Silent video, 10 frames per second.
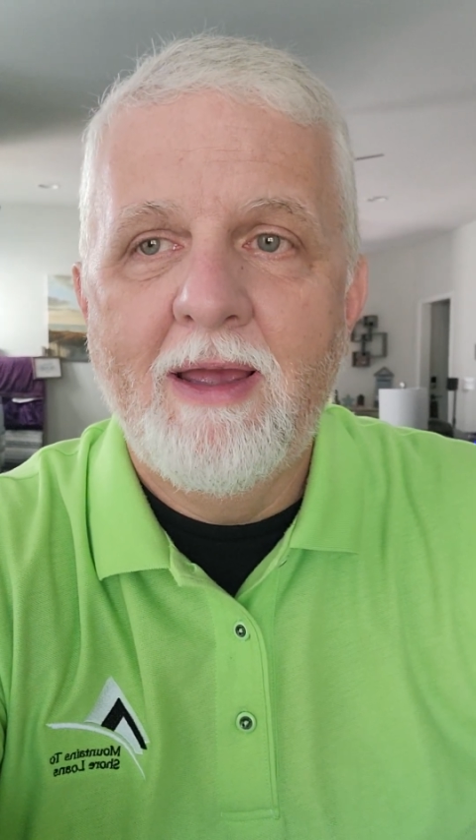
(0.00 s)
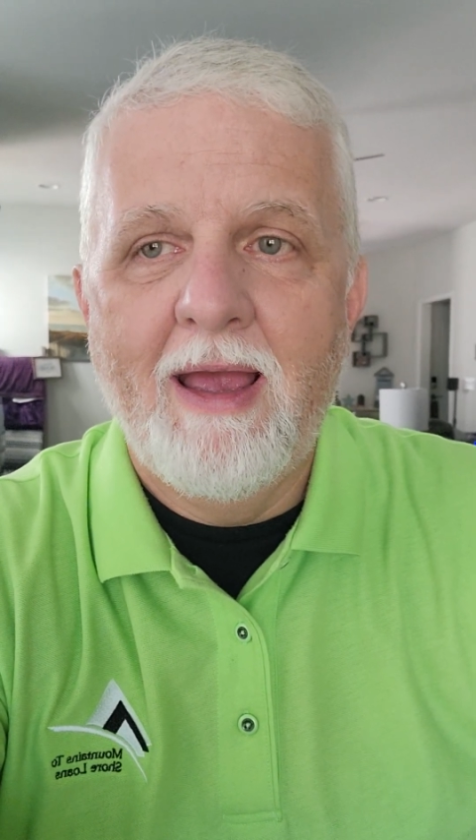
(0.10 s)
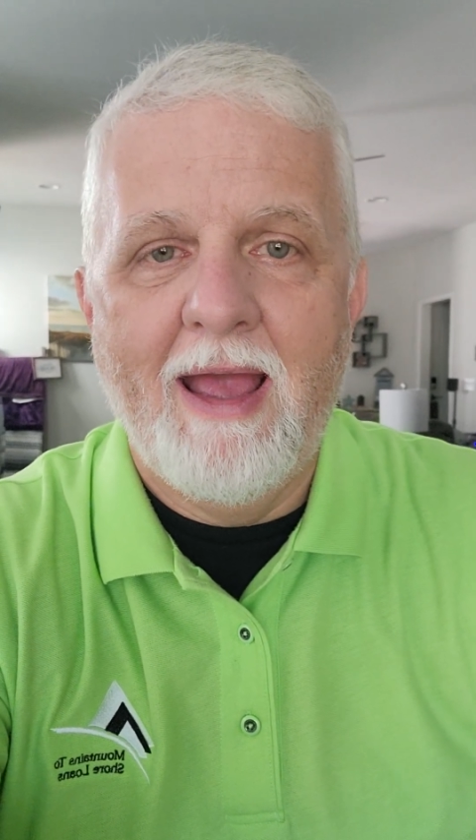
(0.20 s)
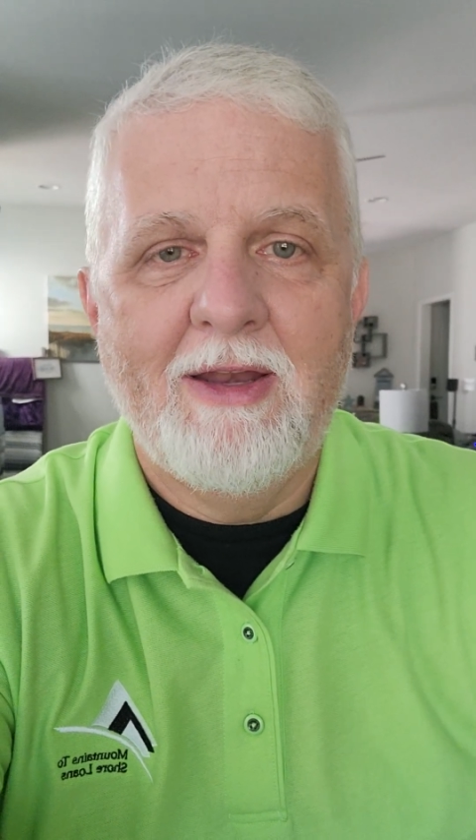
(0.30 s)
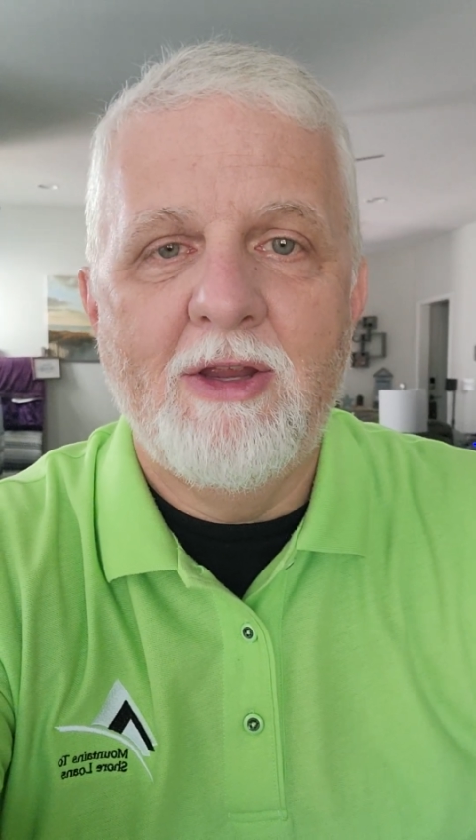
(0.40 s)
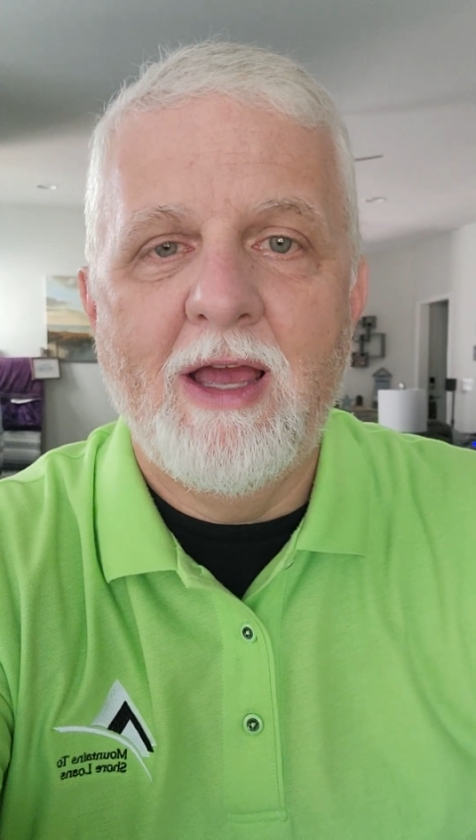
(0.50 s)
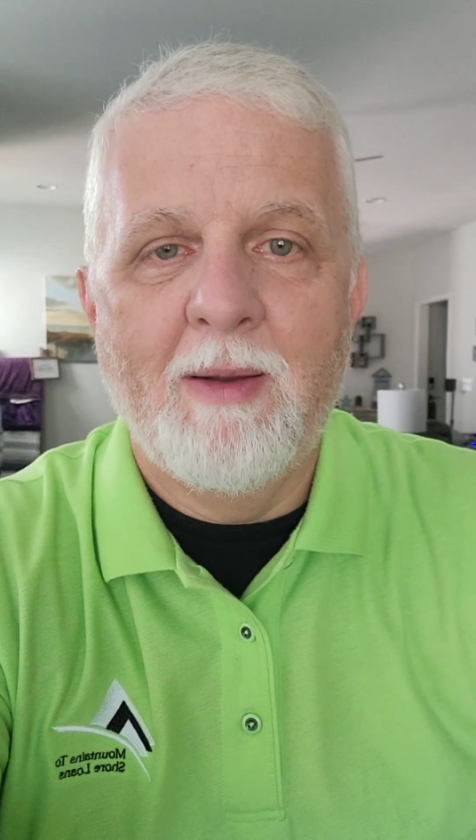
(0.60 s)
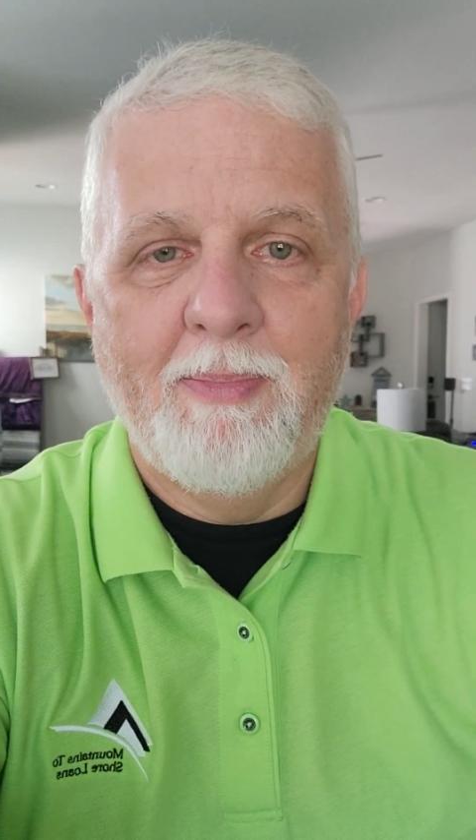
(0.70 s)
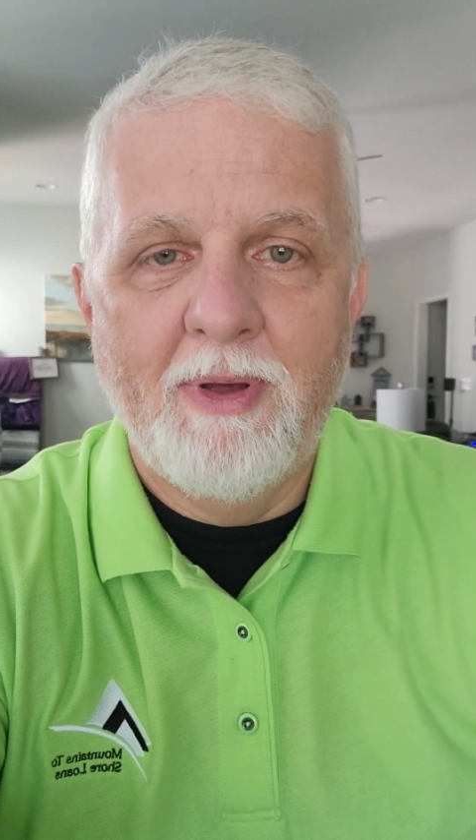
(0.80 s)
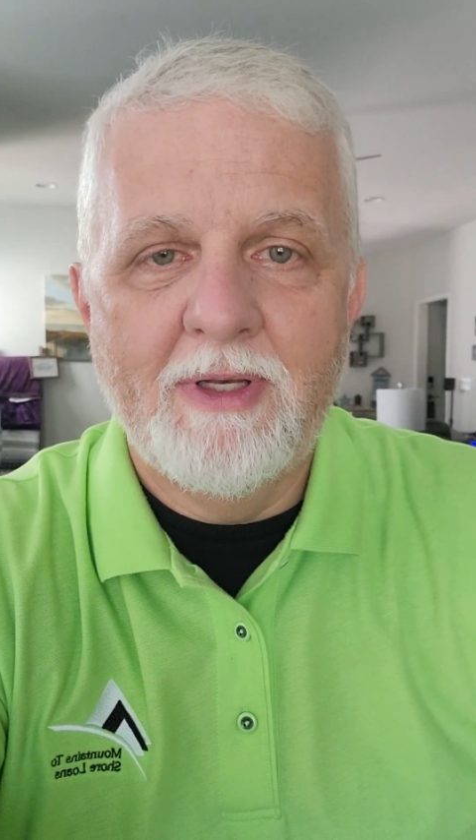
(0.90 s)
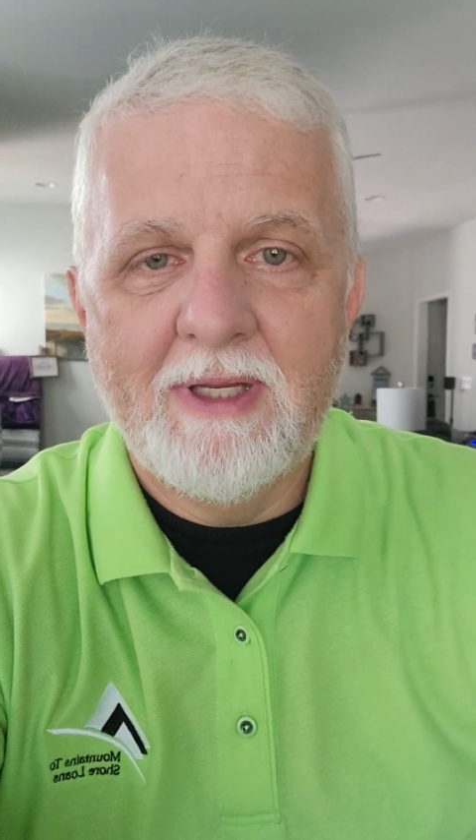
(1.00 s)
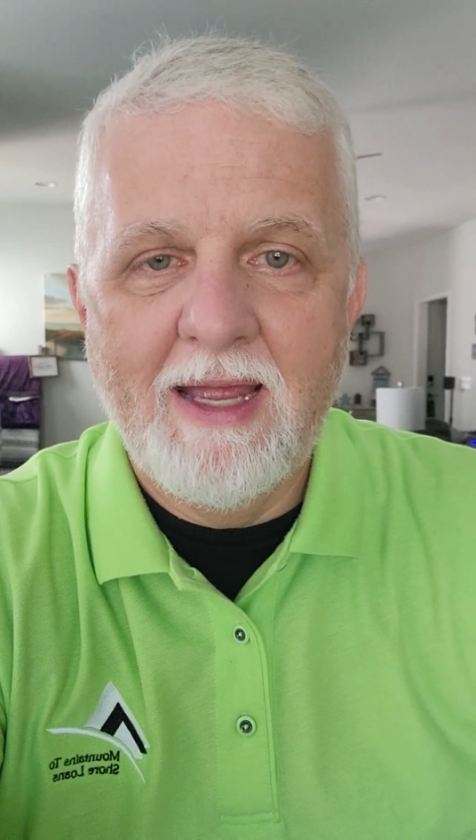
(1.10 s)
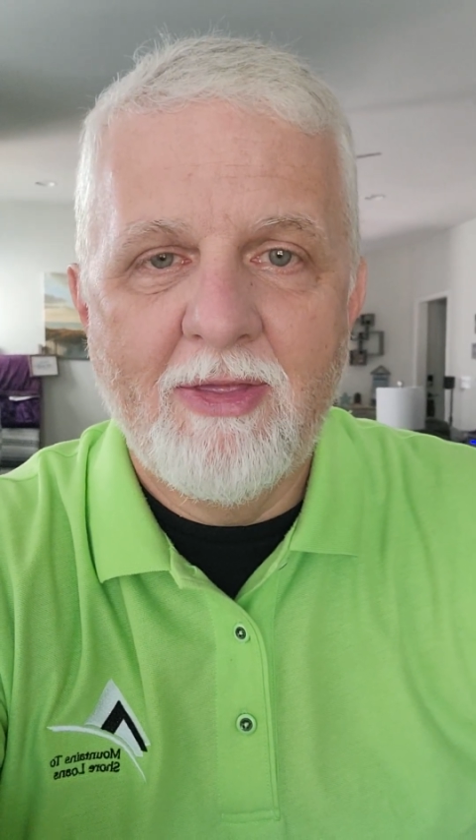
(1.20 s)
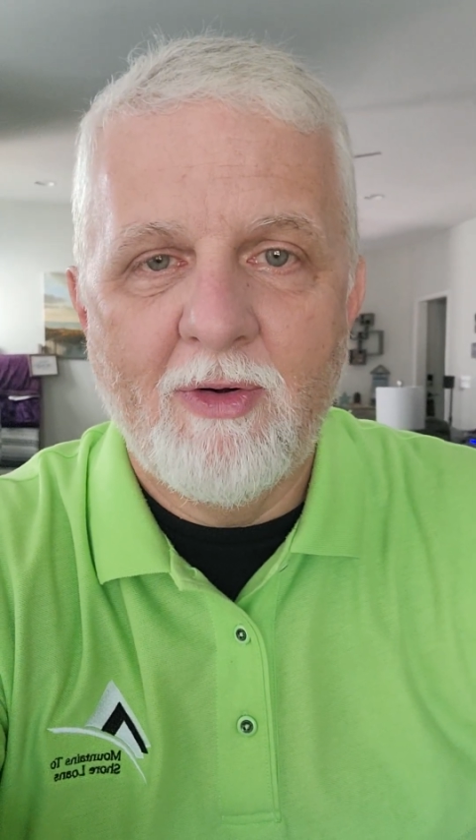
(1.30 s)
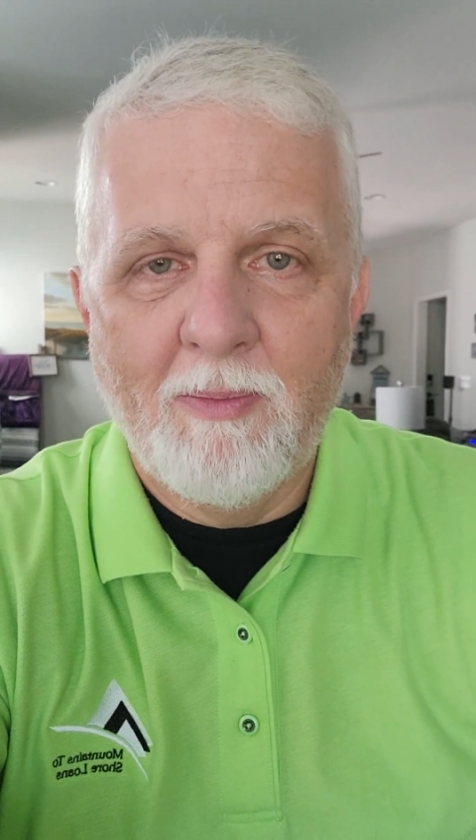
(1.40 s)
and you got to put together